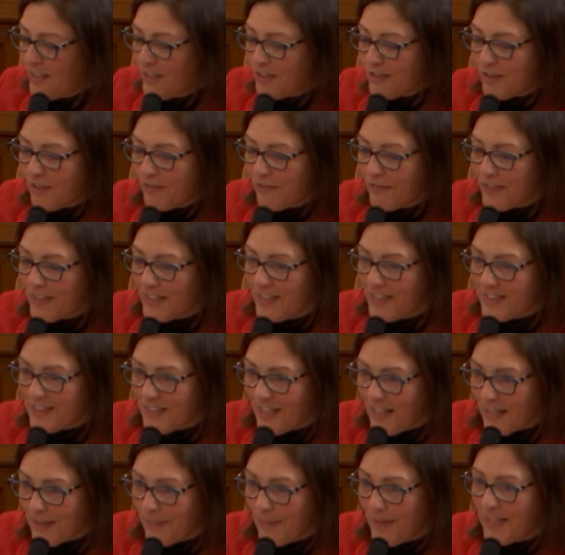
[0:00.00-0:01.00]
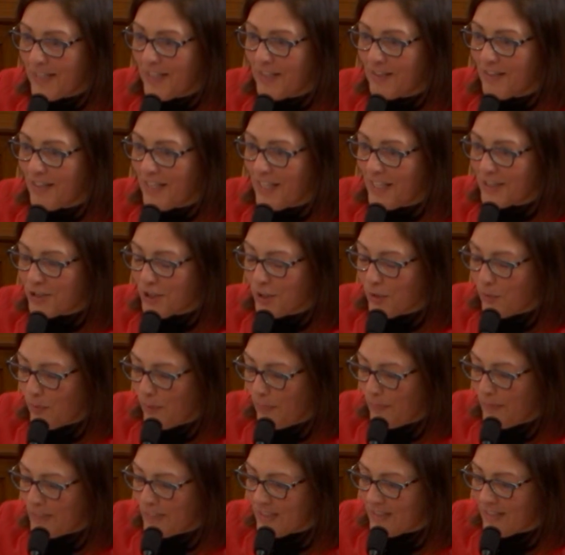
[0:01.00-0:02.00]
So if we're going to talk about International
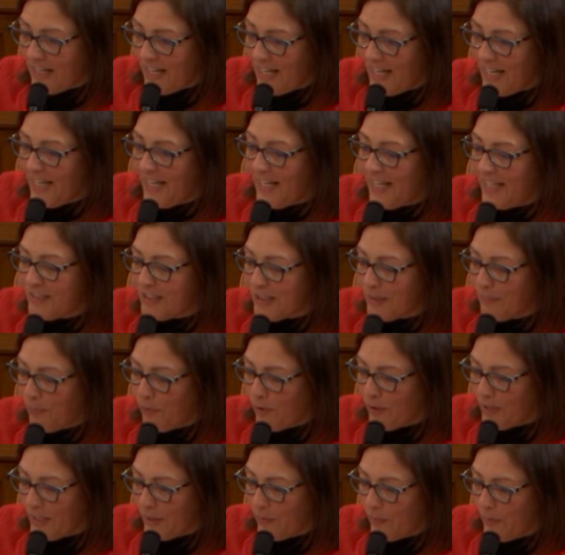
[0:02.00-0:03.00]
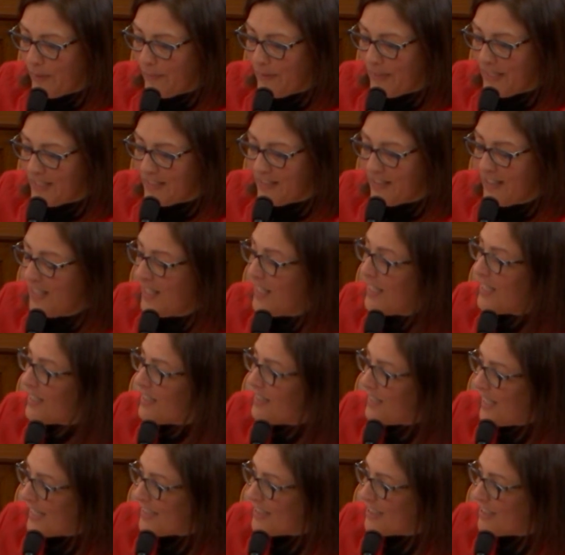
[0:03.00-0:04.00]
Women's Day and supporting women,
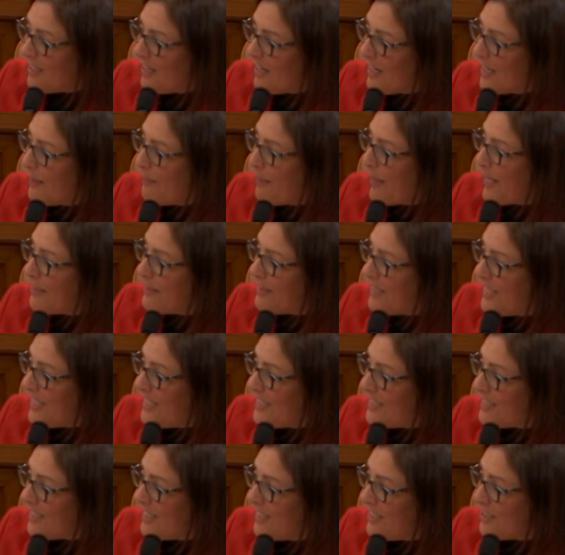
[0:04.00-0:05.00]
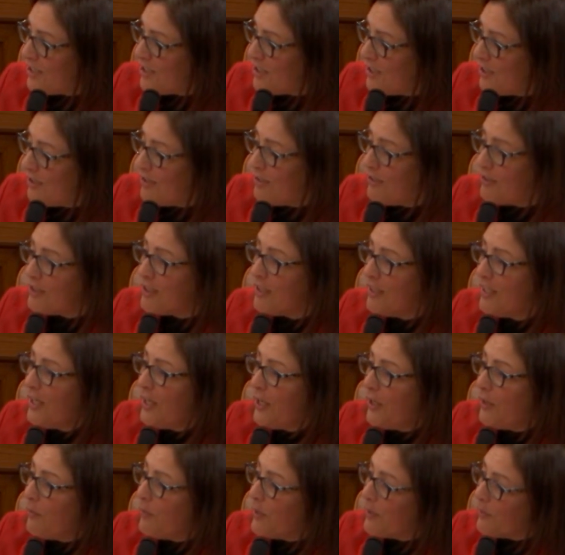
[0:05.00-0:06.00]
let's talk about these issues
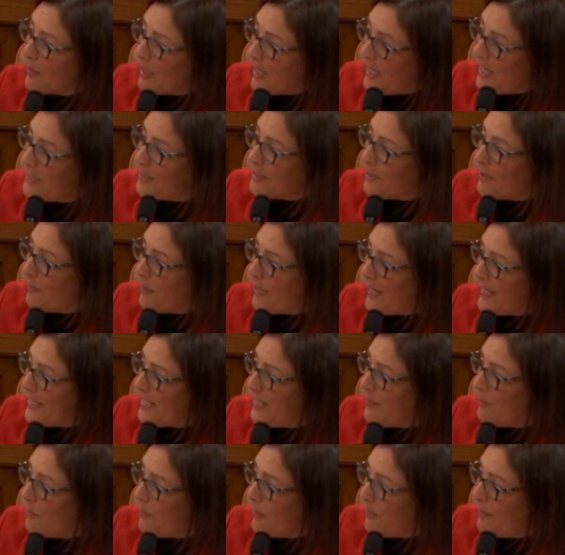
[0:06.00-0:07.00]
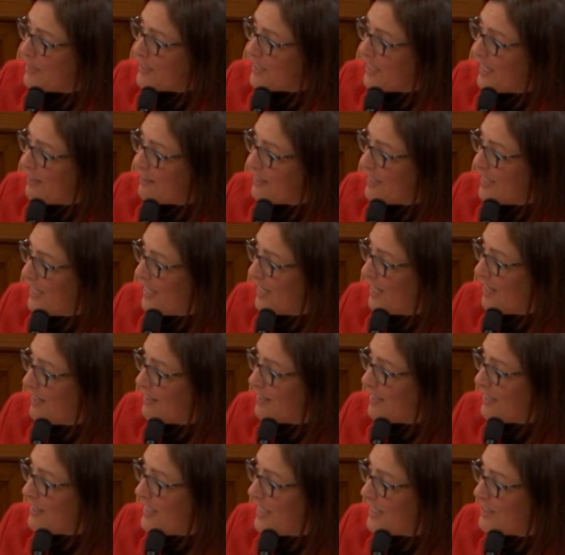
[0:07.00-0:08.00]
where we're undermining women's health care
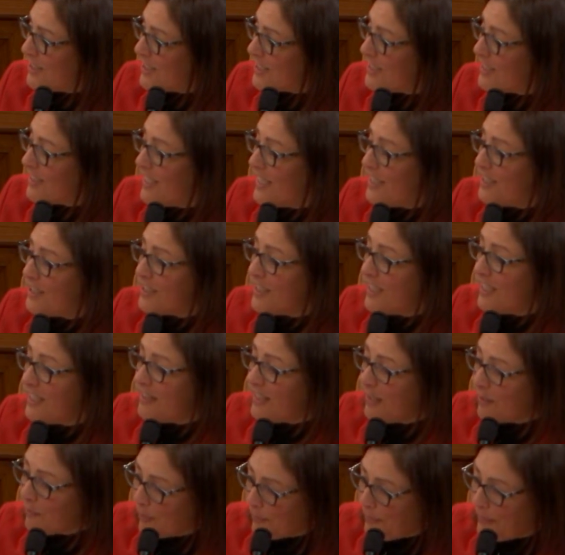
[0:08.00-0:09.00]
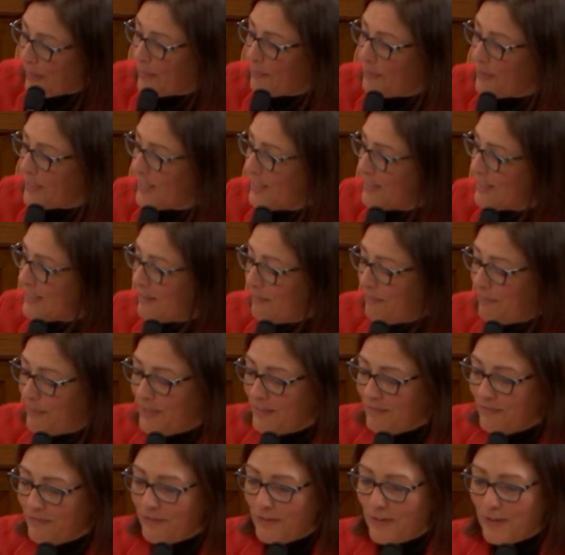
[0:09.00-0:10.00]
and the legislation that Republicans have
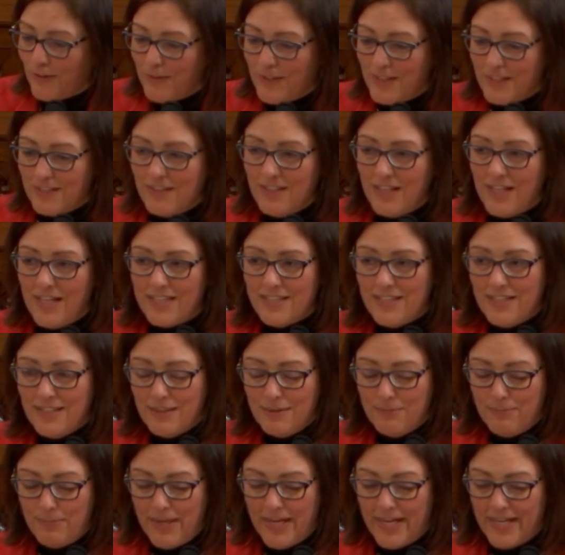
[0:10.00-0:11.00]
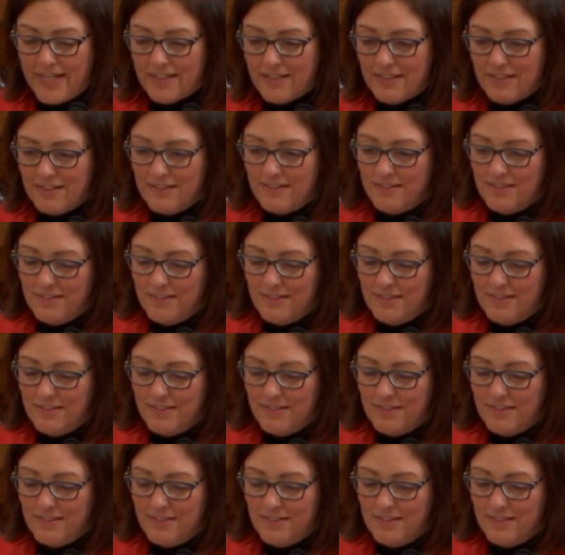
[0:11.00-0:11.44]
put forward. I yield back.